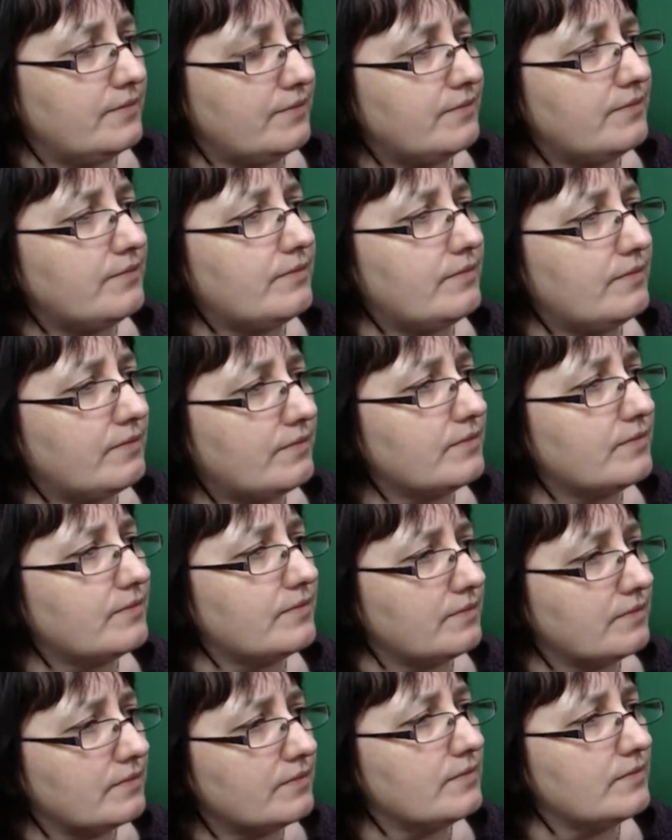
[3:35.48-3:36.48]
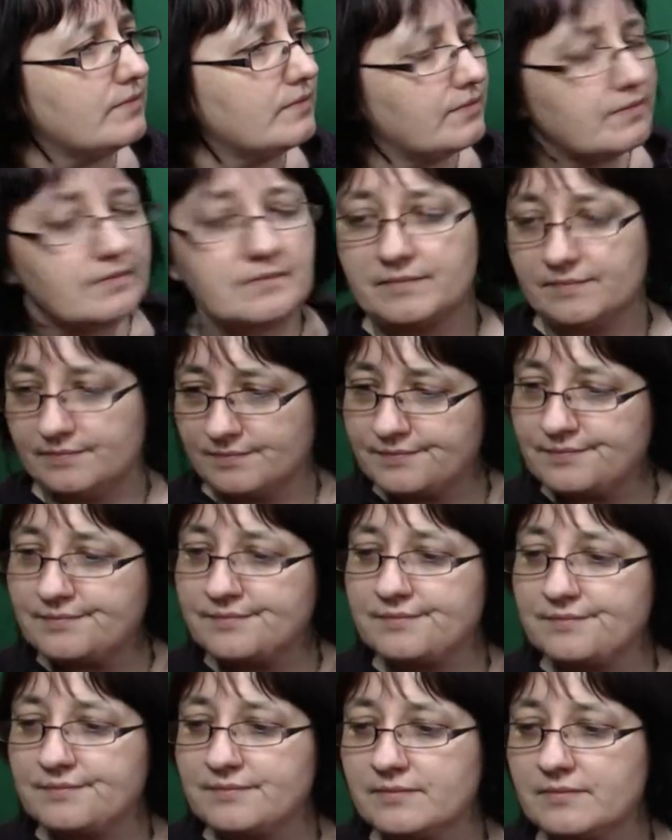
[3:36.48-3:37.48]

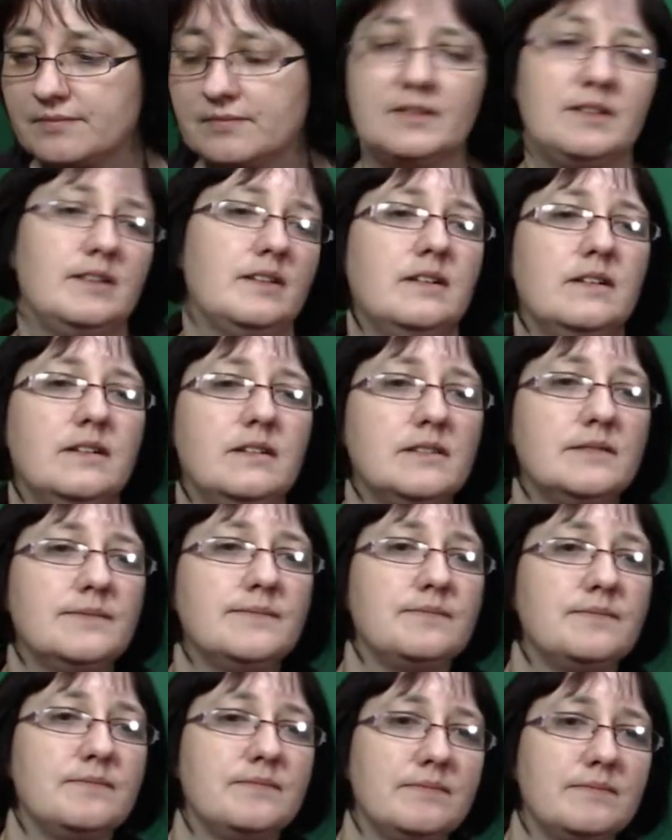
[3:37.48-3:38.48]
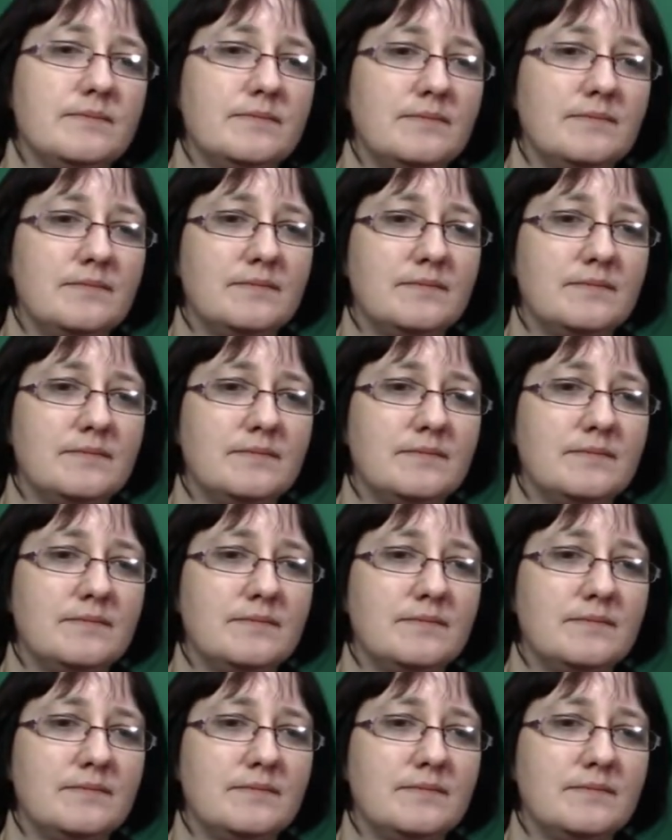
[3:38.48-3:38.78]
The person shown says nothing.